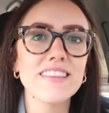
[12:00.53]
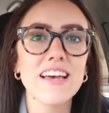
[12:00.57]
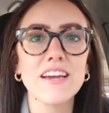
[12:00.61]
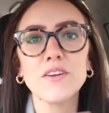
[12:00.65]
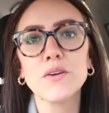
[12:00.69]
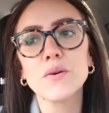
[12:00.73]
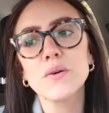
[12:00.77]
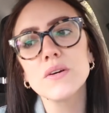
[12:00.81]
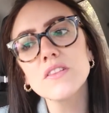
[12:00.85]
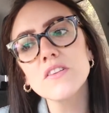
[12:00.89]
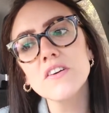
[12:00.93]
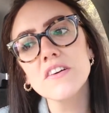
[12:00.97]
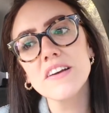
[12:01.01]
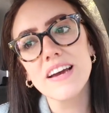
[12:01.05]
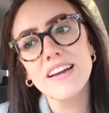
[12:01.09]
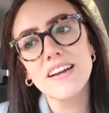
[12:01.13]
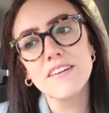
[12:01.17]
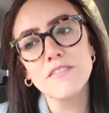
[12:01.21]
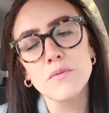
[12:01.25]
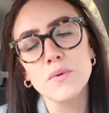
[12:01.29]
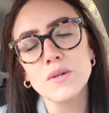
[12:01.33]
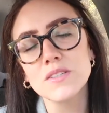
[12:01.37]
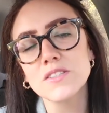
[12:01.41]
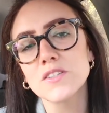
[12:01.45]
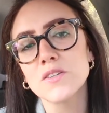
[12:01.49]
that you can look at
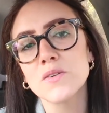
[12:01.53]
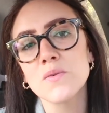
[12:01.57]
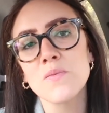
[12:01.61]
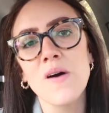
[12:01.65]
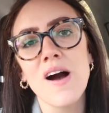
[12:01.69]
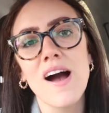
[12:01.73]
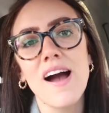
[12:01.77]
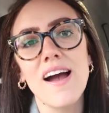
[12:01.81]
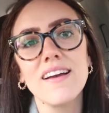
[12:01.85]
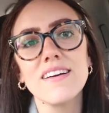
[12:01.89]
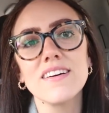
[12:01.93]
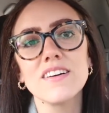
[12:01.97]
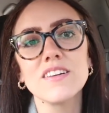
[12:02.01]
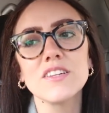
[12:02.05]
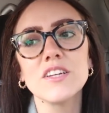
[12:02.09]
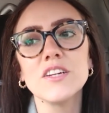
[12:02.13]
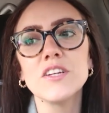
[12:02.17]
every once in a while,